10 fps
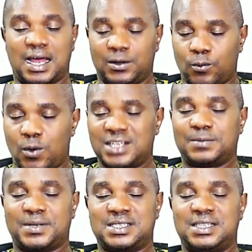And once
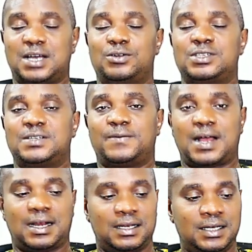the person downloads the
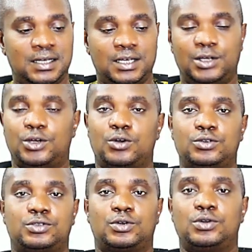file, you're
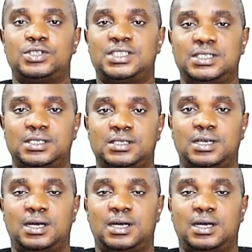good to close the